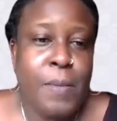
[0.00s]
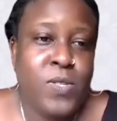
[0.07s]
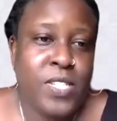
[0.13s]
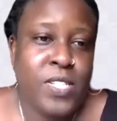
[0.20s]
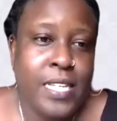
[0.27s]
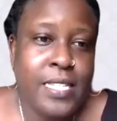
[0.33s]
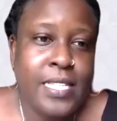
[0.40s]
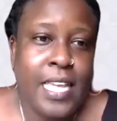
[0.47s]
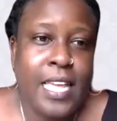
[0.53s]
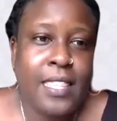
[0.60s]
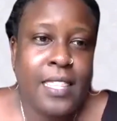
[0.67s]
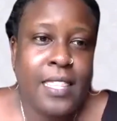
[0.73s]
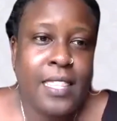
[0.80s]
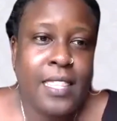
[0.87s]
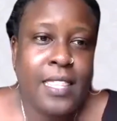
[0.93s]
saying that
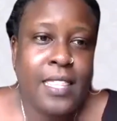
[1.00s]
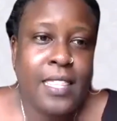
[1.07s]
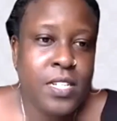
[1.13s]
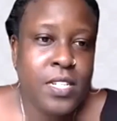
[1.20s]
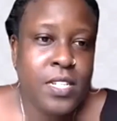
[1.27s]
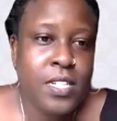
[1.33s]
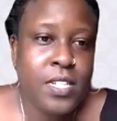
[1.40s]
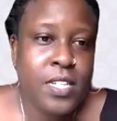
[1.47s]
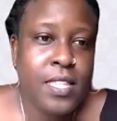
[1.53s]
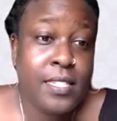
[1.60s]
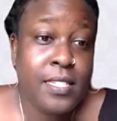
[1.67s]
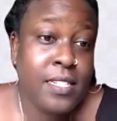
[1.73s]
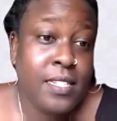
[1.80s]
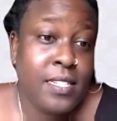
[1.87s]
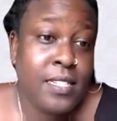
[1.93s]
essentially they didn't
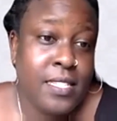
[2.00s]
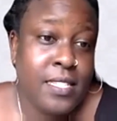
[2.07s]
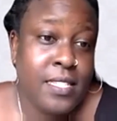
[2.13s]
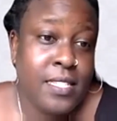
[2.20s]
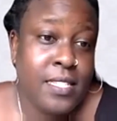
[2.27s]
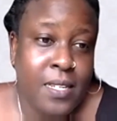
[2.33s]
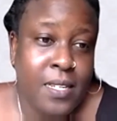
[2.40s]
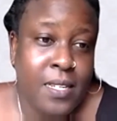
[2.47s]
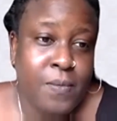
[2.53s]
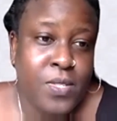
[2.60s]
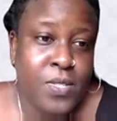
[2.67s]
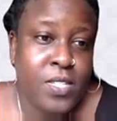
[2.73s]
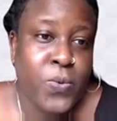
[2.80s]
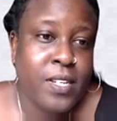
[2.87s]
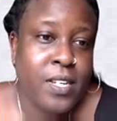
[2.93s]
sign up to
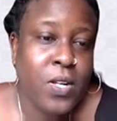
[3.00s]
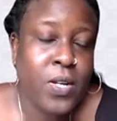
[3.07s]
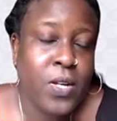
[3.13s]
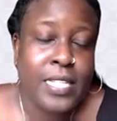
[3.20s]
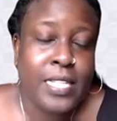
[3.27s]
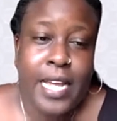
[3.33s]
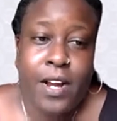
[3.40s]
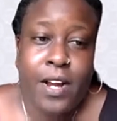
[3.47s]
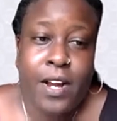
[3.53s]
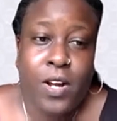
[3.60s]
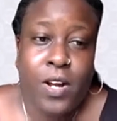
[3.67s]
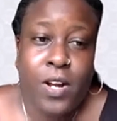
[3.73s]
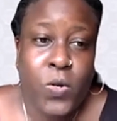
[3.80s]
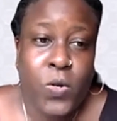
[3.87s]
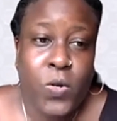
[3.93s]
support an entire
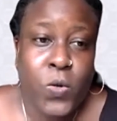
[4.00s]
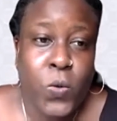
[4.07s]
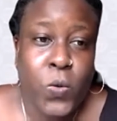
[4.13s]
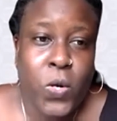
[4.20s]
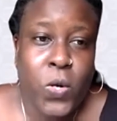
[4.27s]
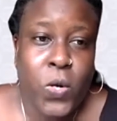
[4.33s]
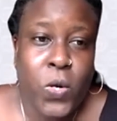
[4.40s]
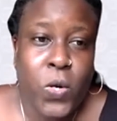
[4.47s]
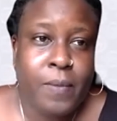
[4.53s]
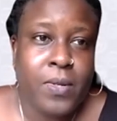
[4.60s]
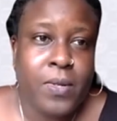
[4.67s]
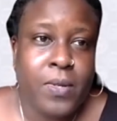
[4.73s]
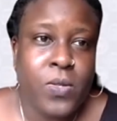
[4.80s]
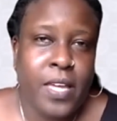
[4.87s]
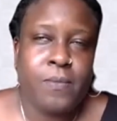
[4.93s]
cohort below them.
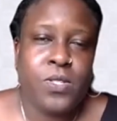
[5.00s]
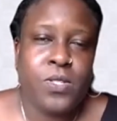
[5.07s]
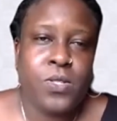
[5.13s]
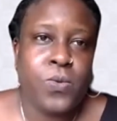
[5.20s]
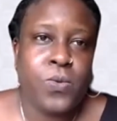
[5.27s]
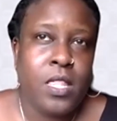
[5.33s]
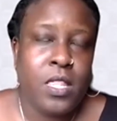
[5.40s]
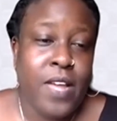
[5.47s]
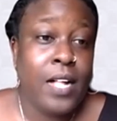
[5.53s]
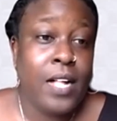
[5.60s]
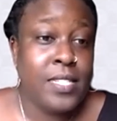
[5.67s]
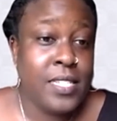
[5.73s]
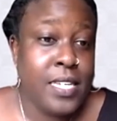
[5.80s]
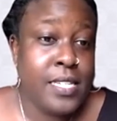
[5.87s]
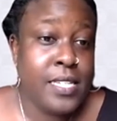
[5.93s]
So the
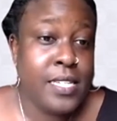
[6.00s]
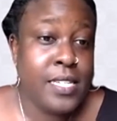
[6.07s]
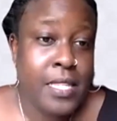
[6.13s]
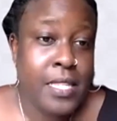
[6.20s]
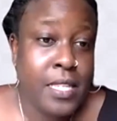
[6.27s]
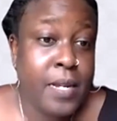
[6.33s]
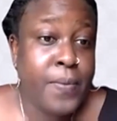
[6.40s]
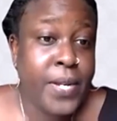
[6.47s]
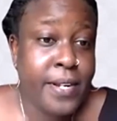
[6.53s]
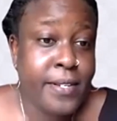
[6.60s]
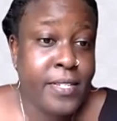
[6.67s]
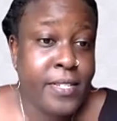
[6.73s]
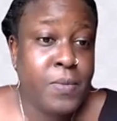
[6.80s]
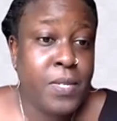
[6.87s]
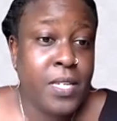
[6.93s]
reality is that their peers
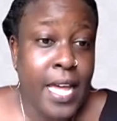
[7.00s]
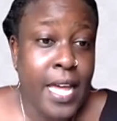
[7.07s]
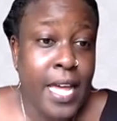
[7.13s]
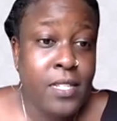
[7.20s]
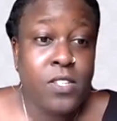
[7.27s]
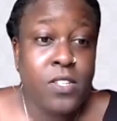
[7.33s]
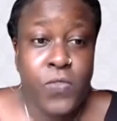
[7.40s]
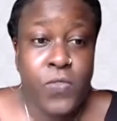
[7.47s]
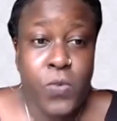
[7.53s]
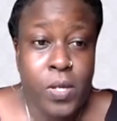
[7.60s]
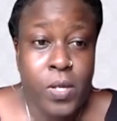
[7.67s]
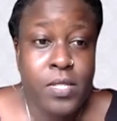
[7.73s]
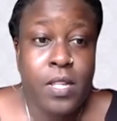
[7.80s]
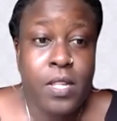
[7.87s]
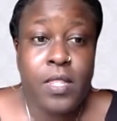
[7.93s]
began to focus
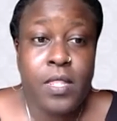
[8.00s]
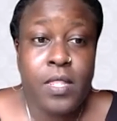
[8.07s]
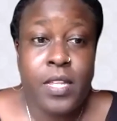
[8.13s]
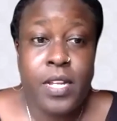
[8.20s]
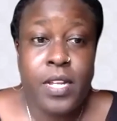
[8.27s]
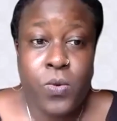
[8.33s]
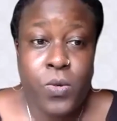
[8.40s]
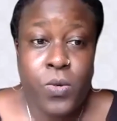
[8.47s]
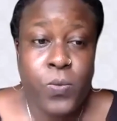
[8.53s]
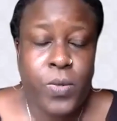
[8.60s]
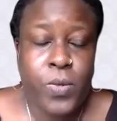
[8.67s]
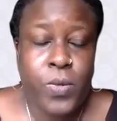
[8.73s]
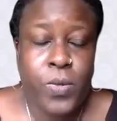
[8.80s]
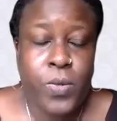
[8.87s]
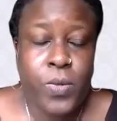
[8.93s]
on their own work,
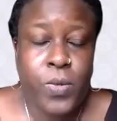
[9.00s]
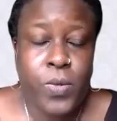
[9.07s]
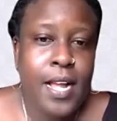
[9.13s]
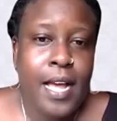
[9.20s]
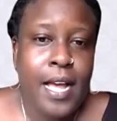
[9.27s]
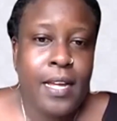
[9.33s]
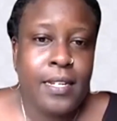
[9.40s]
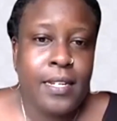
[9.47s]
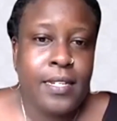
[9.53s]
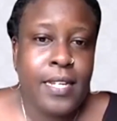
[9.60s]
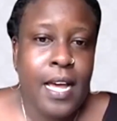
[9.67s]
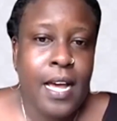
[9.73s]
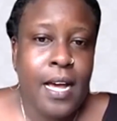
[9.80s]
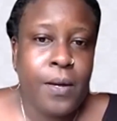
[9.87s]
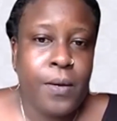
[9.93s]
and
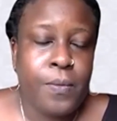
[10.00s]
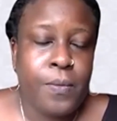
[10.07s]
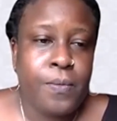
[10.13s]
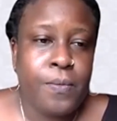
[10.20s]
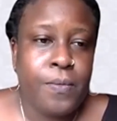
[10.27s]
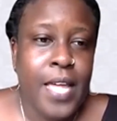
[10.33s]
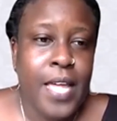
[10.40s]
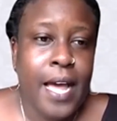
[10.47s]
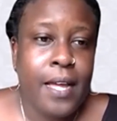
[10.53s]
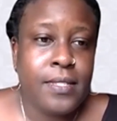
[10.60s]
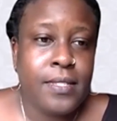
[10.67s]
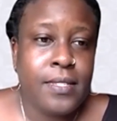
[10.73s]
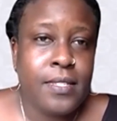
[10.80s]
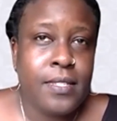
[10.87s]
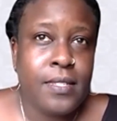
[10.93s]
that
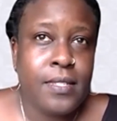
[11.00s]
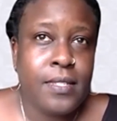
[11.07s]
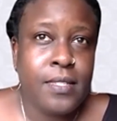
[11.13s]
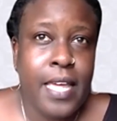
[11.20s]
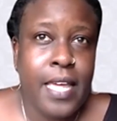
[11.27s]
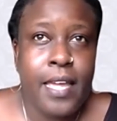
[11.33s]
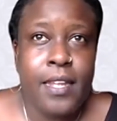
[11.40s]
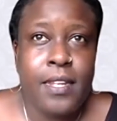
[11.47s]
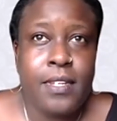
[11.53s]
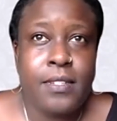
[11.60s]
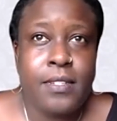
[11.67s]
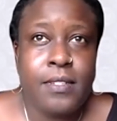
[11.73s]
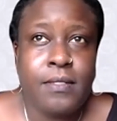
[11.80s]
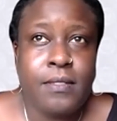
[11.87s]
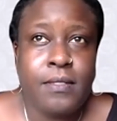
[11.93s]
then,
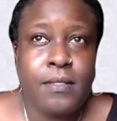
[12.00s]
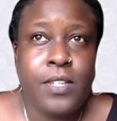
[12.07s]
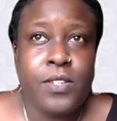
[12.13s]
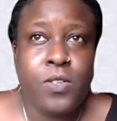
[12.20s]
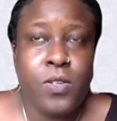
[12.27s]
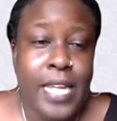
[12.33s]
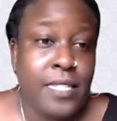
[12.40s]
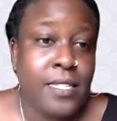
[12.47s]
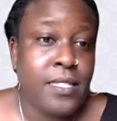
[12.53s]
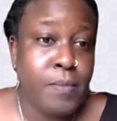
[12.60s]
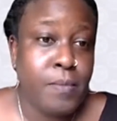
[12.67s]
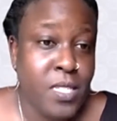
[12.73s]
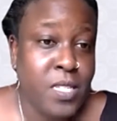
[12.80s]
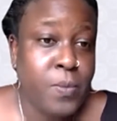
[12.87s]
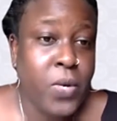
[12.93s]
you know, led to some
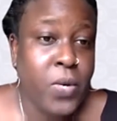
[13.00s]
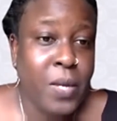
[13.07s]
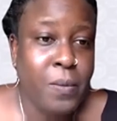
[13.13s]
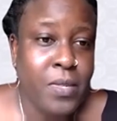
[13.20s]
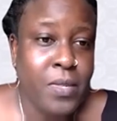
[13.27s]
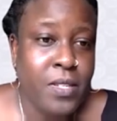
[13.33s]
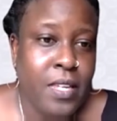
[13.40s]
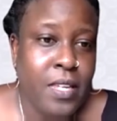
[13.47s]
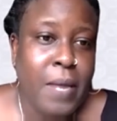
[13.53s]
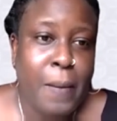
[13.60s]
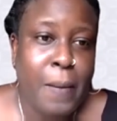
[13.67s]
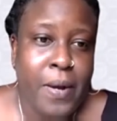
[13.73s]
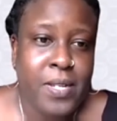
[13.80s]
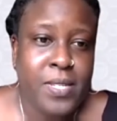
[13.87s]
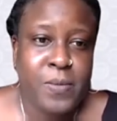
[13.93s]
disappointment in my
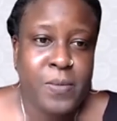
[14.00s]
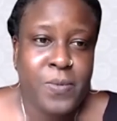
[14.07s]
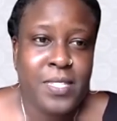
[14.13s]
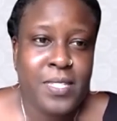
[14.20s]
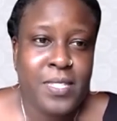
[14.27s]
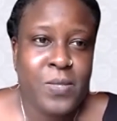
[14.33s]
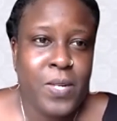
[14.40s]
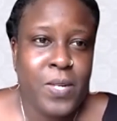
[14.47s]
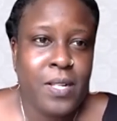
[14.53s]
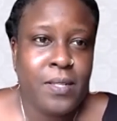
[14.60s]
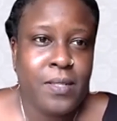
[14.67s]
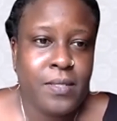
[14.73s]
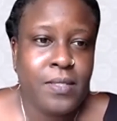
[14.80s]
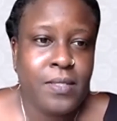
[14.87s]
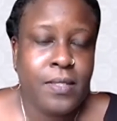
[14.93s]
participants as well.
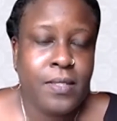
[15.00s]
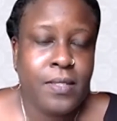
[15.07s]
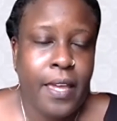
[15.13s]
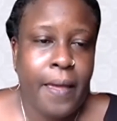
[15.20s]
Yeah.